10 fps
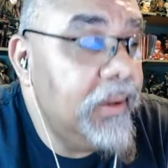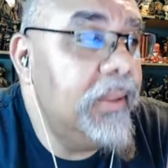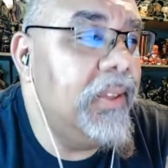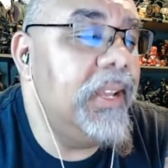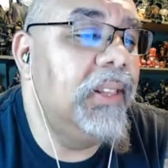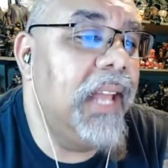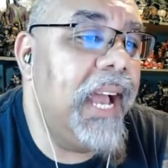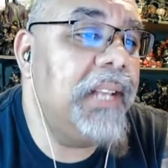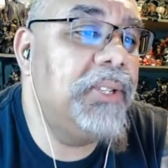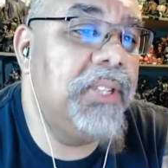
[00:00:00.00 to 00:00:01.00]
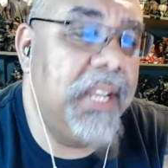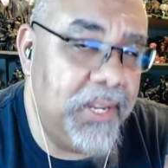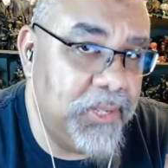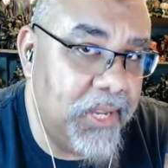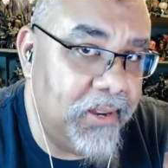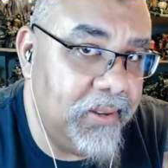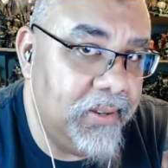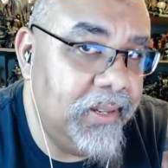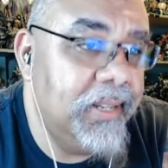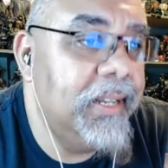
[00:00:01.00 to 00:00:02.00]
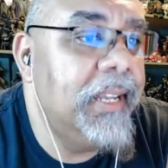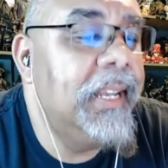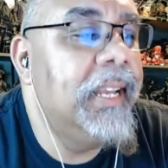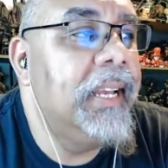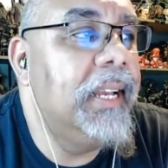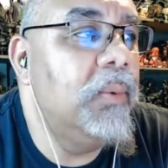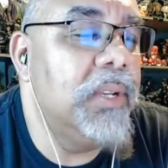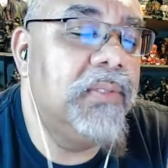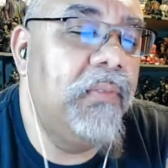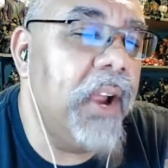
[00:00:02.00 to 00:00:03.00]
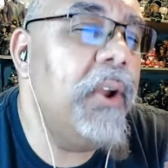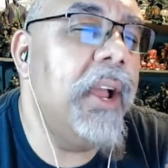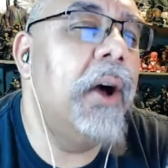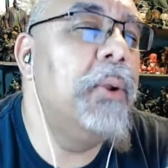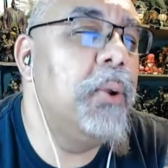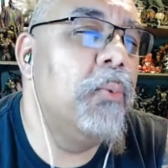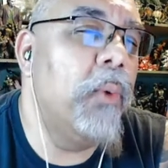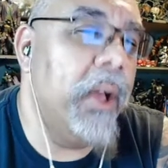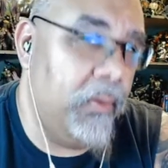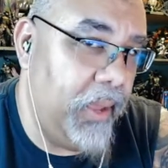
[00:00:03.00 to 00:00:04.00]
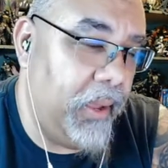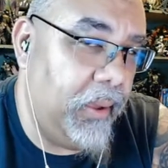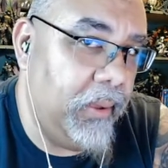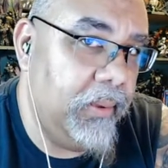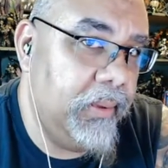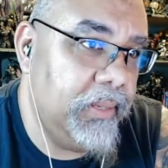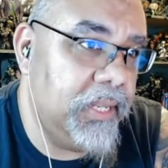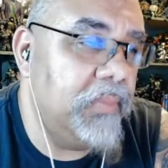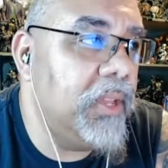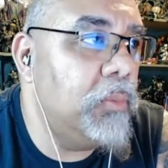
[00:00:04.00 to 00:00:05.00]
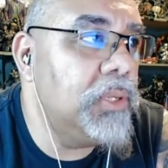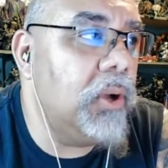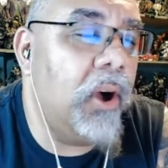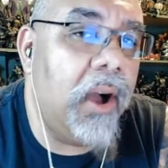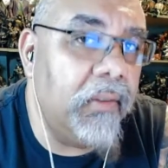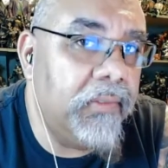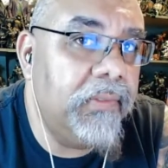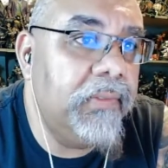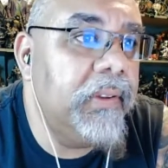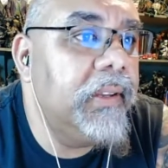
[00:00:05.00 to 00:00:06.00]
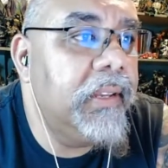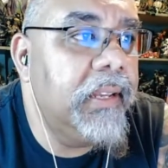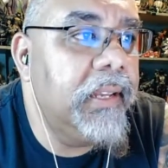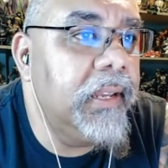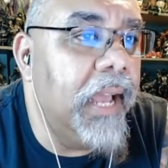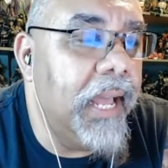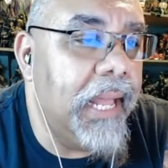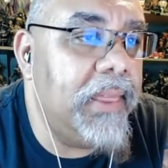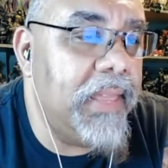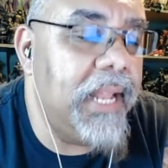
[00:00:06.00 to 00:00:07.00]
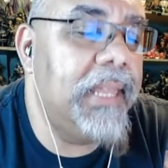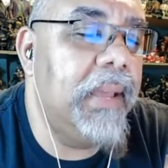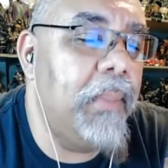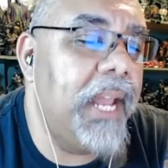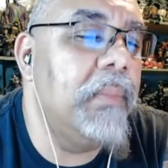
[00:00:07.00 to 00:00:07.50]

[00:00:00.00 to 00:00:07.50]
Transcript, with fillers: the last season was very underwhelming. Something was off. And I think they made a